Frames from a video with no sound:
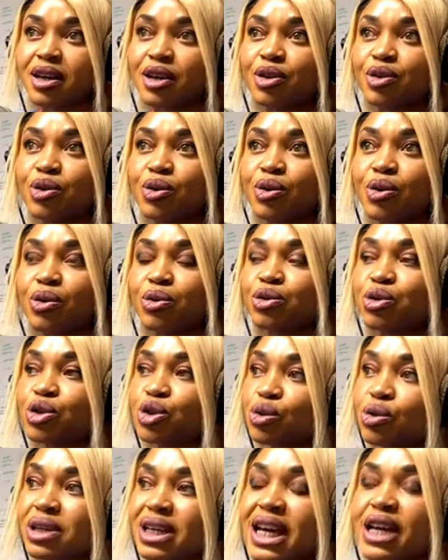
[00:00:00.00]
You
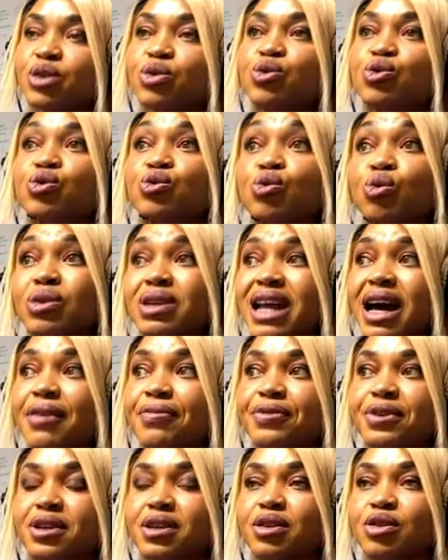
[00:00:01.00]
should get used to
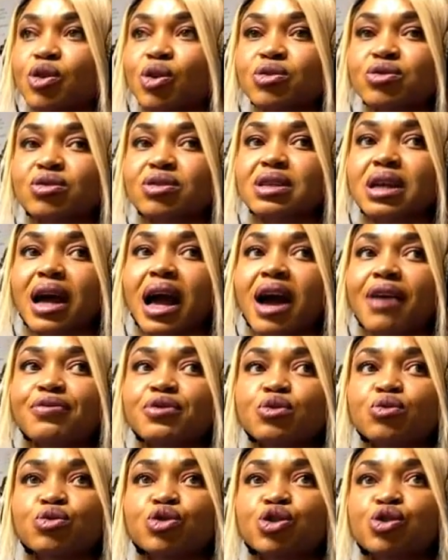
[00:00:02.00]
laughing. Don't have
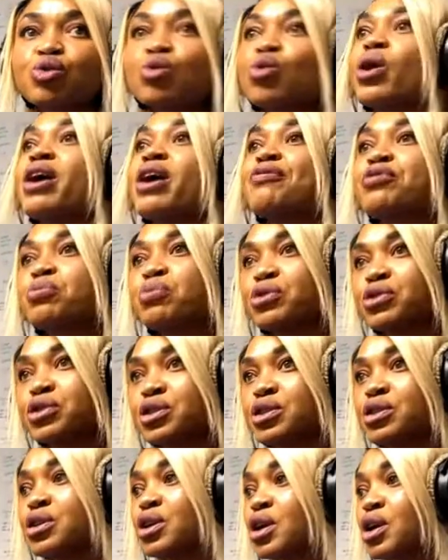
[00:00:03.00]
to show
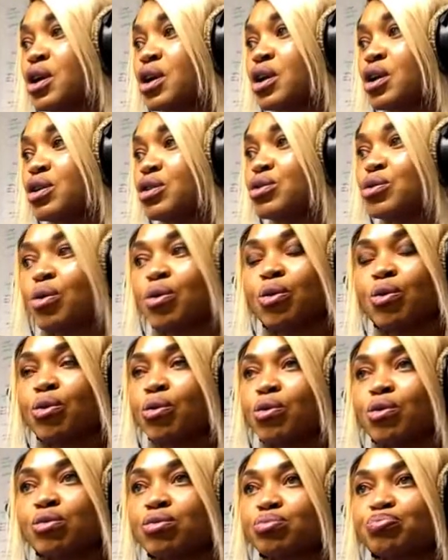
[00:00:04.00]
everybody
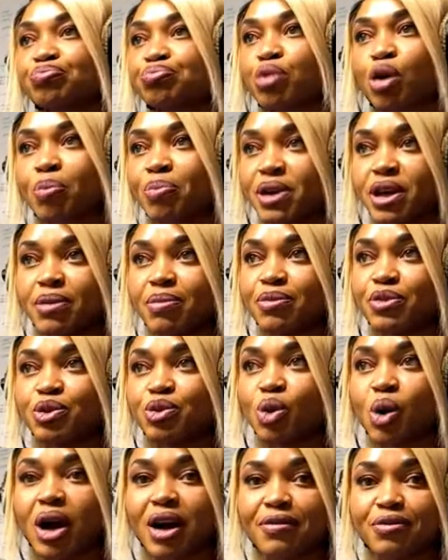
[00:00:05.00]
your problem.
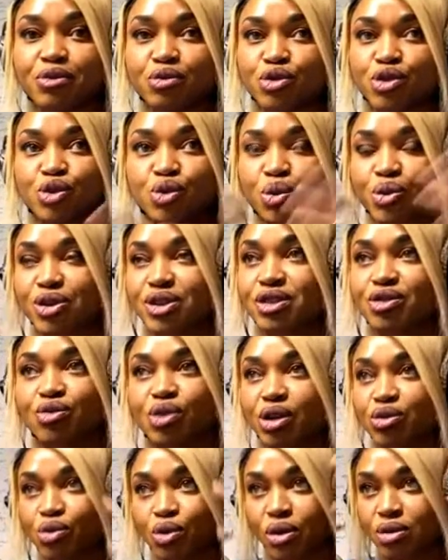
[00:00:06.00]
You don't have to show it.
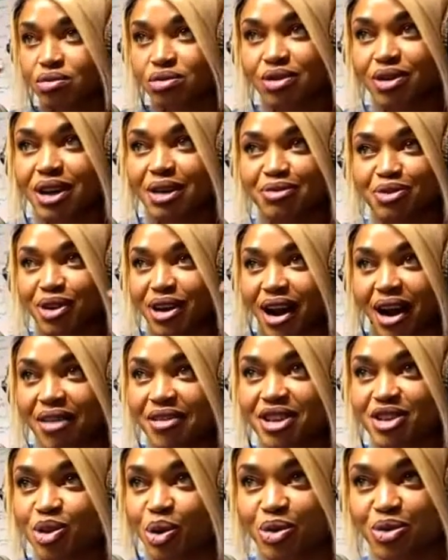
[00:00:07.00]
You don't have to
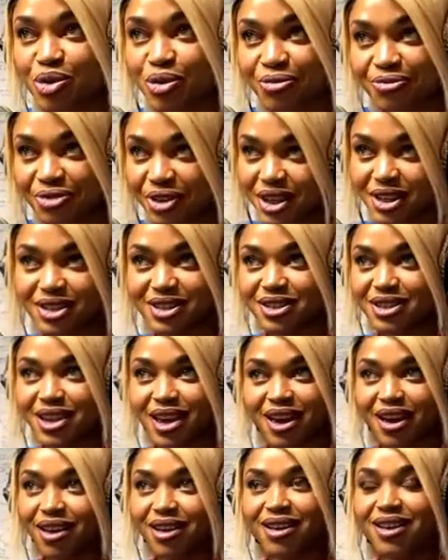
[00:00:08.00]
carry it on your face.
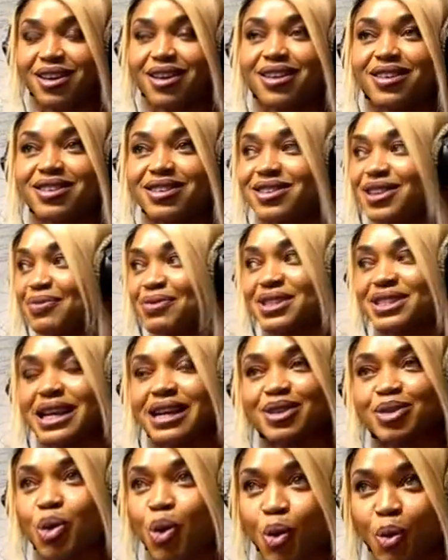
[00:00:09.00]
Yeah. Leave it
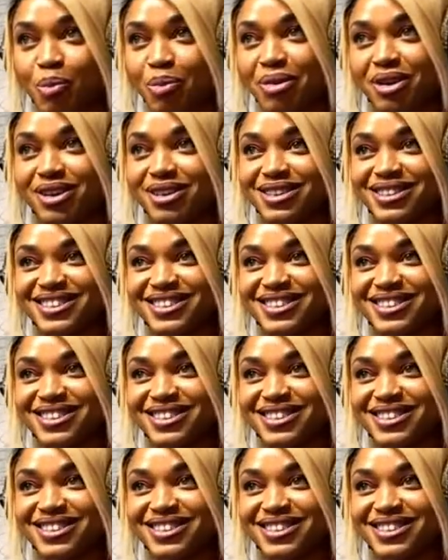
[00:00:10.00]
at home.